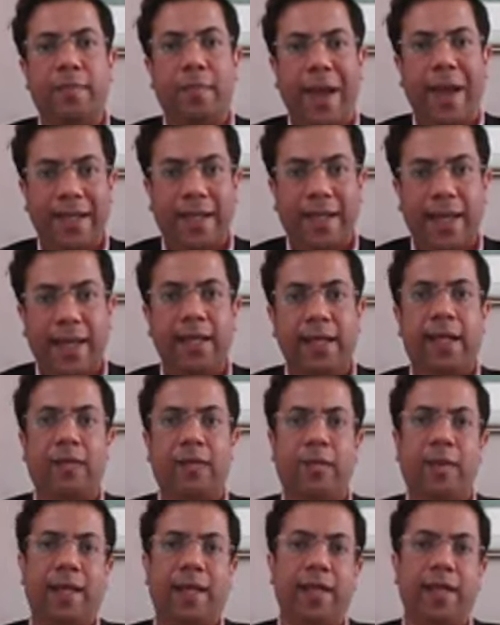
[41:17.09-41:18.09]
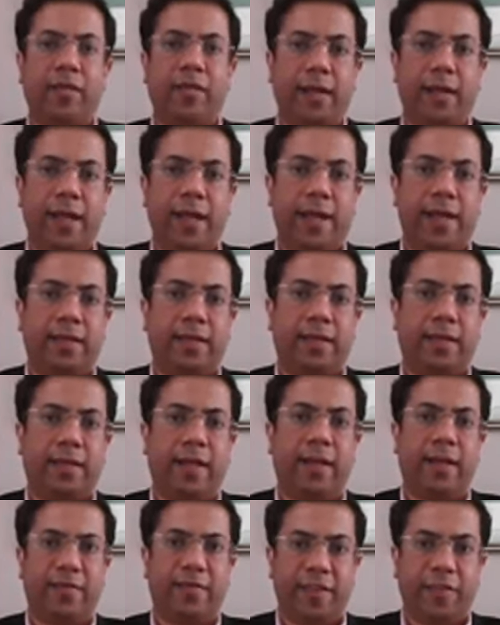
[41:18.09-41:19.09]
banking as well as real
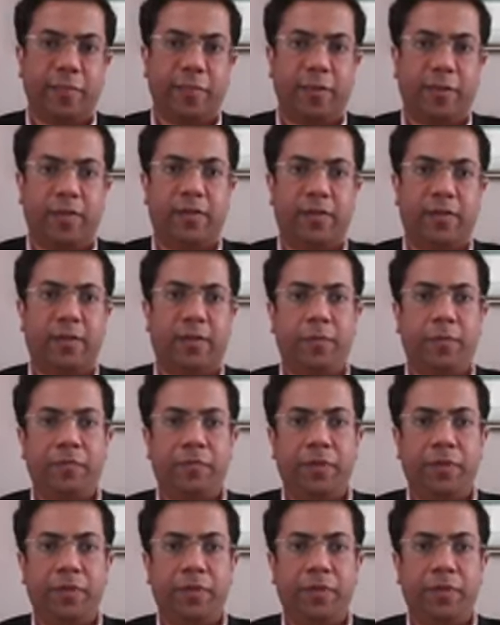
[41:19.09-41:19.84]
estate investments?